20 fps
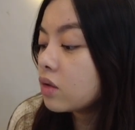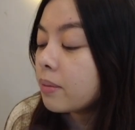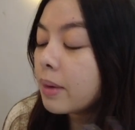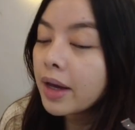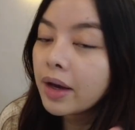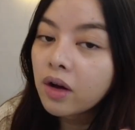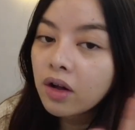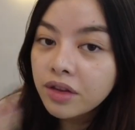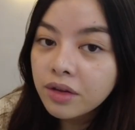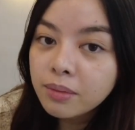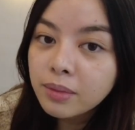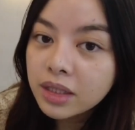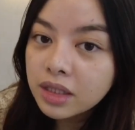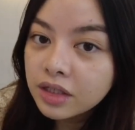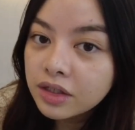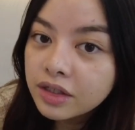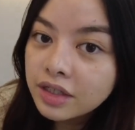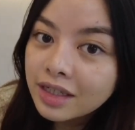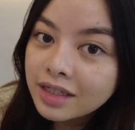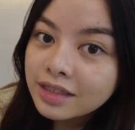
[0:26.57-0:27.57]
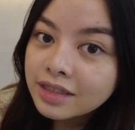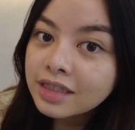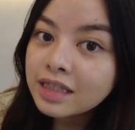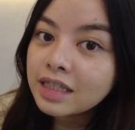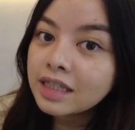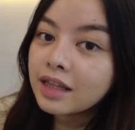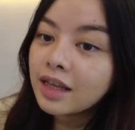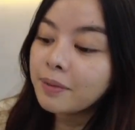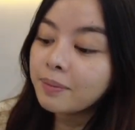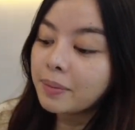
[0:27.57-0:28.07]
to buy all the materials
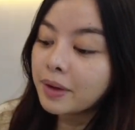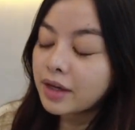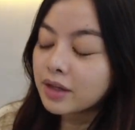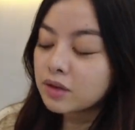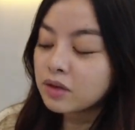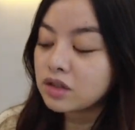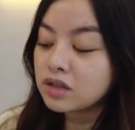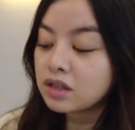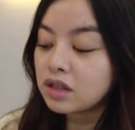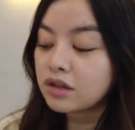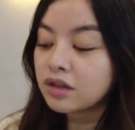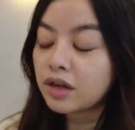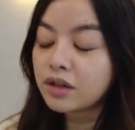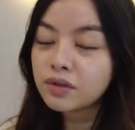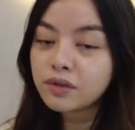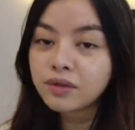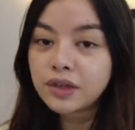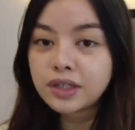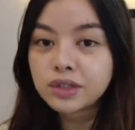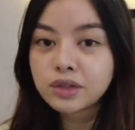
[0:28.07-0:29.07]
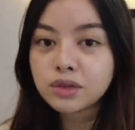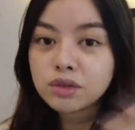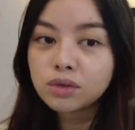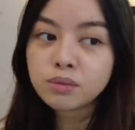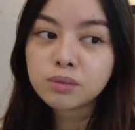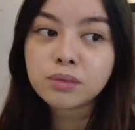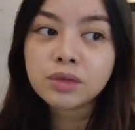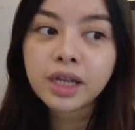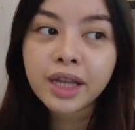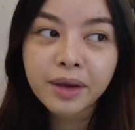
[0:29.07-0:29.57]
needed para dun sa renovation
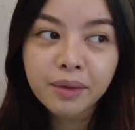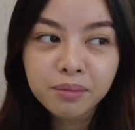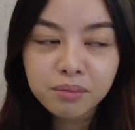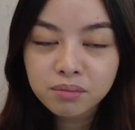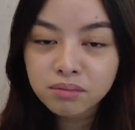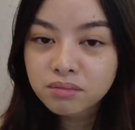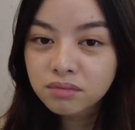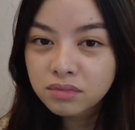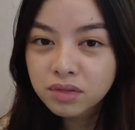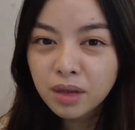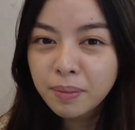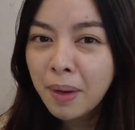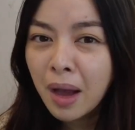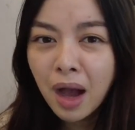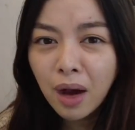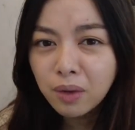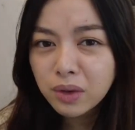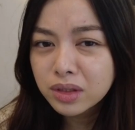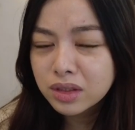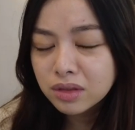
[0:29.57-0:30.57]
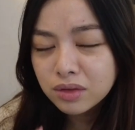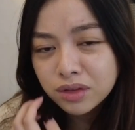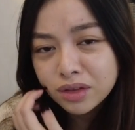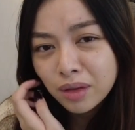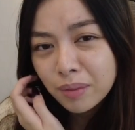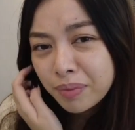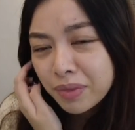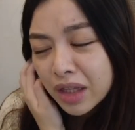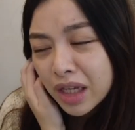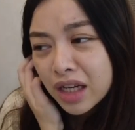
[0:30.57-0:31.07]
ng like some house or
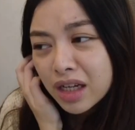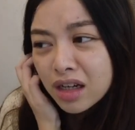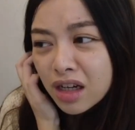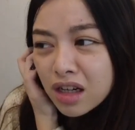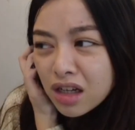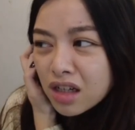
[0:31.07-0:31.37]
something.